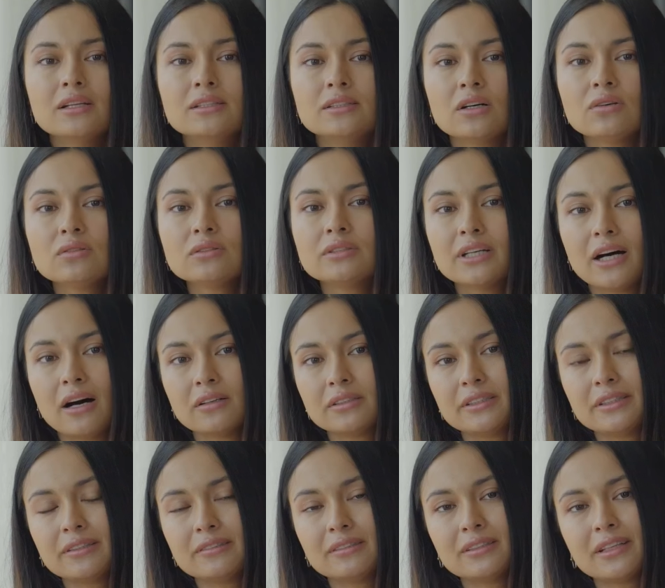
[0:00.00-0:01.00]
No doubt
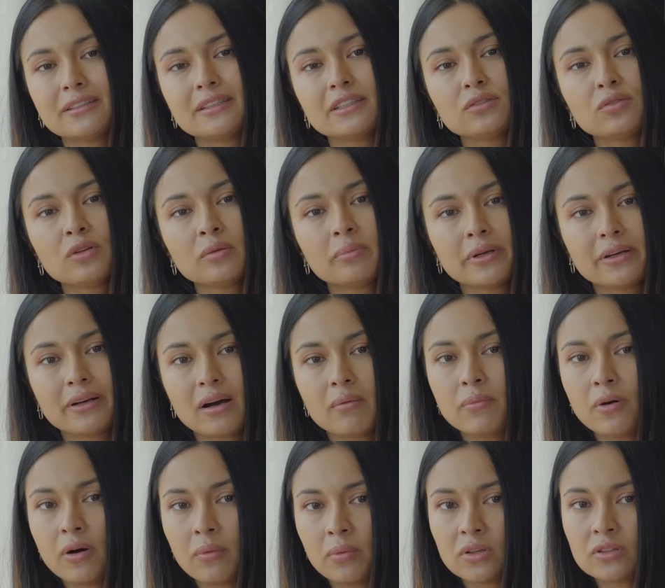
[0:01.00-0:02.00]
that it will become
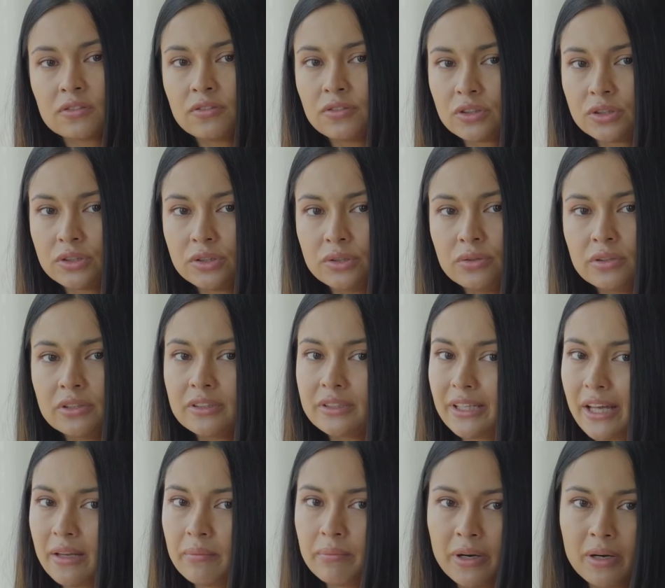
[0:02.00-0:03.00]
popular for students
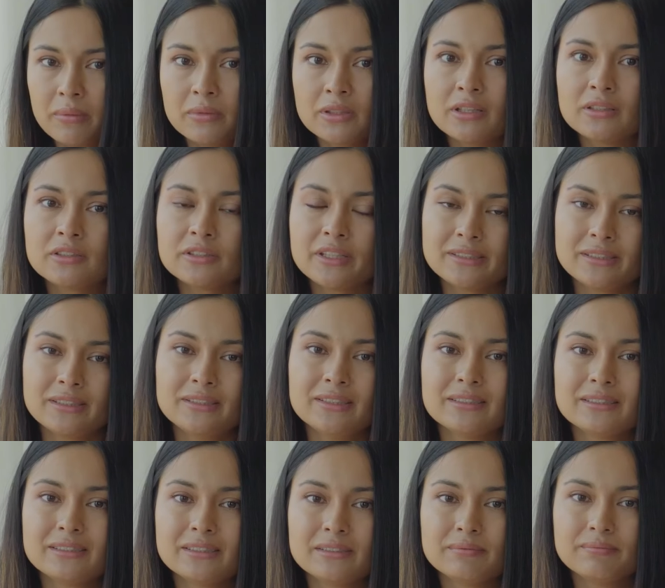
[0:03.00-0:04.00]
and permanent
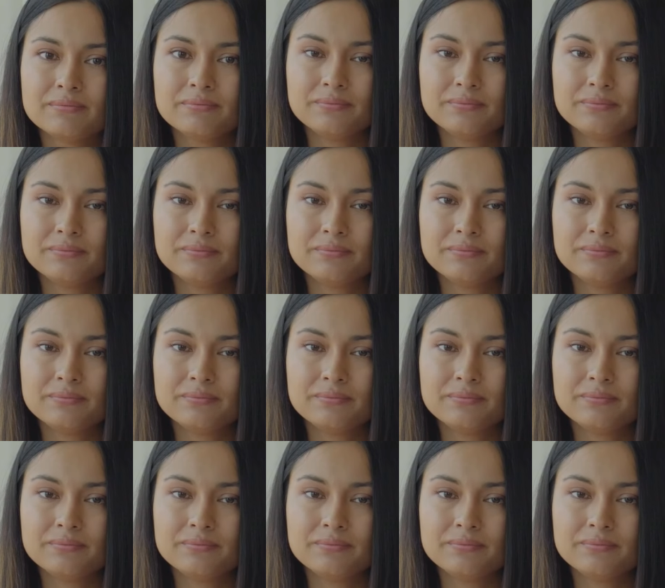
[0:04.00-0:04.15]
residents.